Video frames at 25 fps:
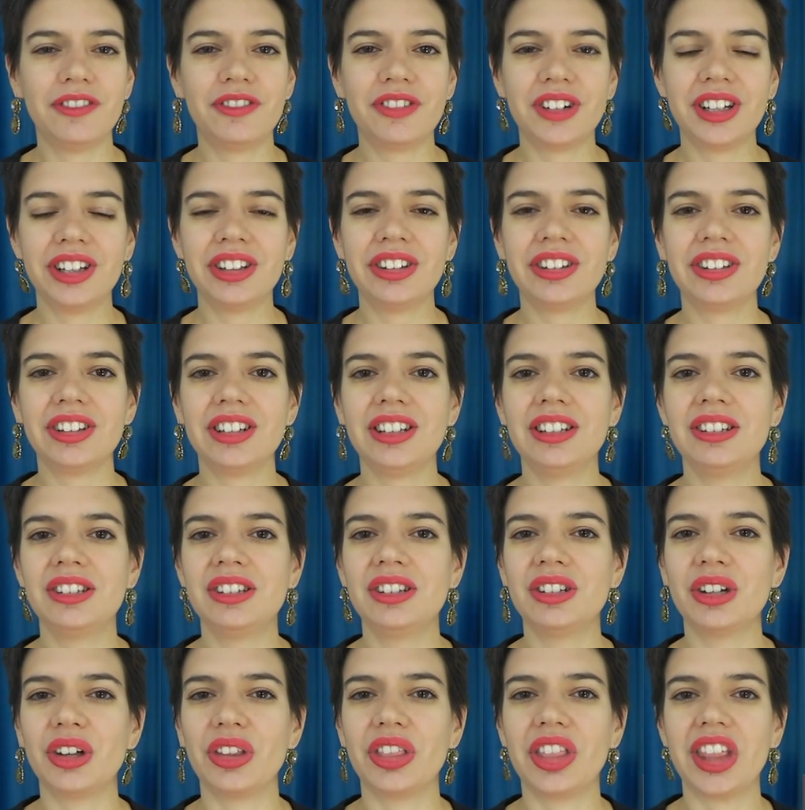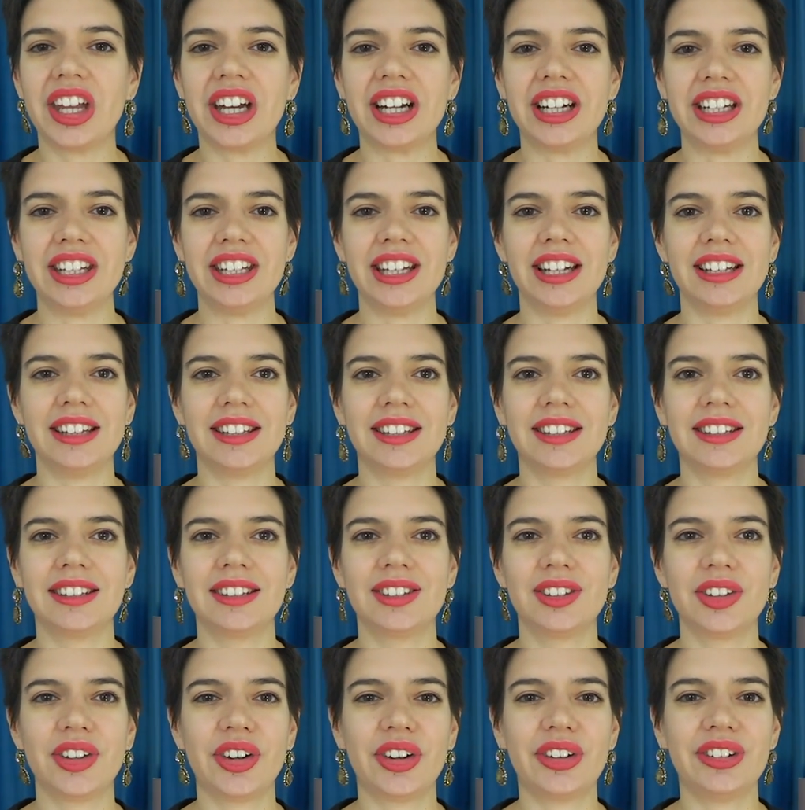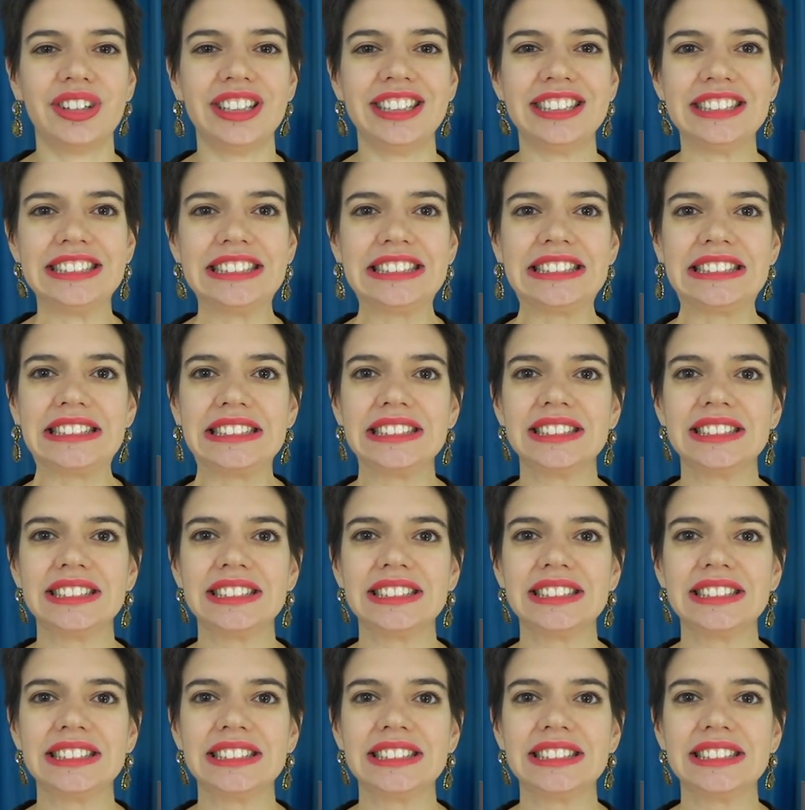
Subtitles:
France is not there yet, sorry.